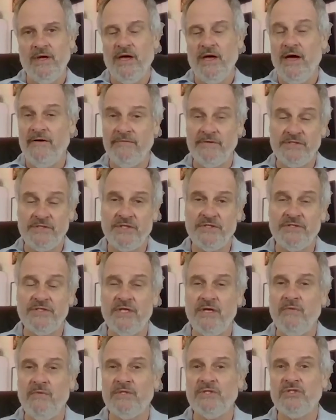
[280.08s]
Ever since
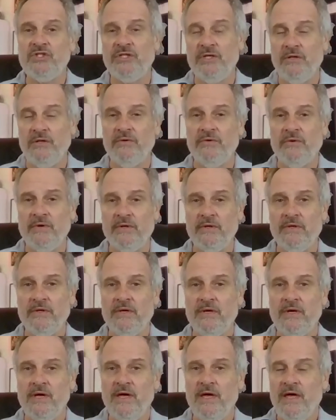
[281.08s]
they were children,
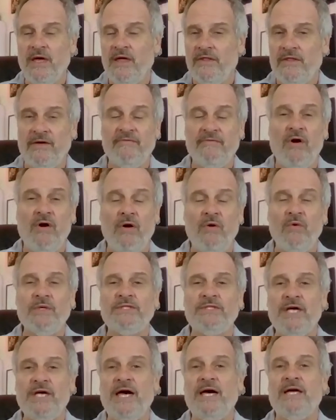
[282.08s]
they've
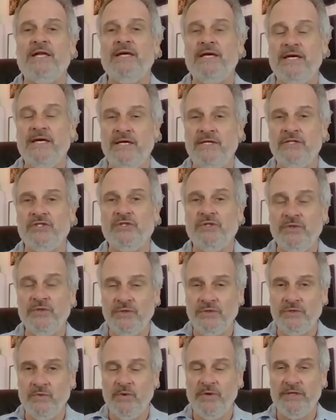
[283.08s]
always had
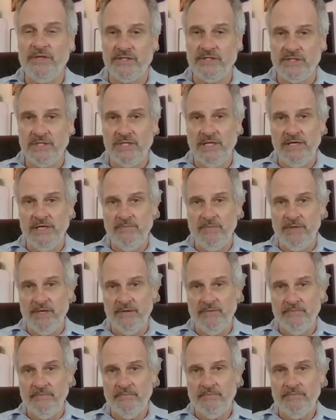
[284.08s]
issues with sleeping.
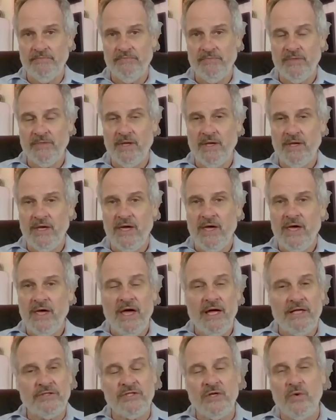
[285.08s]

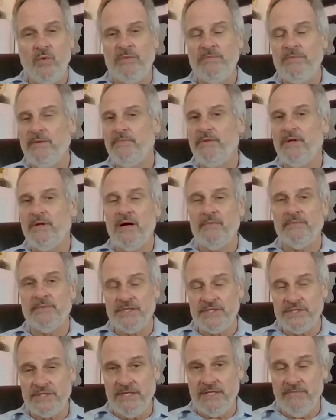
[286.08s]
And so when people come to
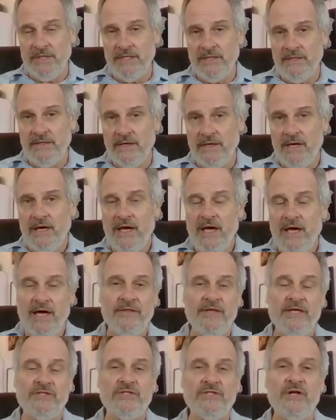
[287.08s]
see me
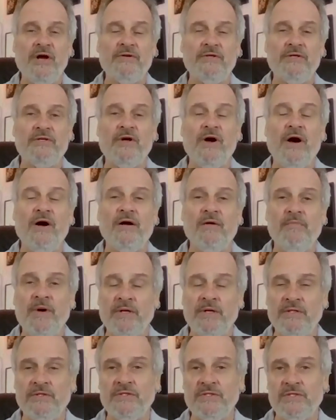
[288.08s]
and they start to talk
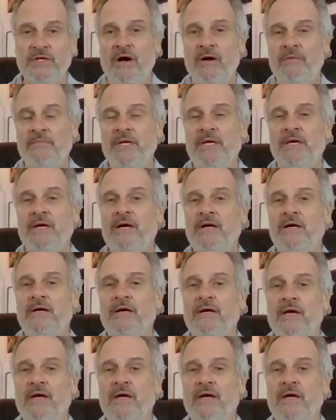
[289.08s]
about insomnia,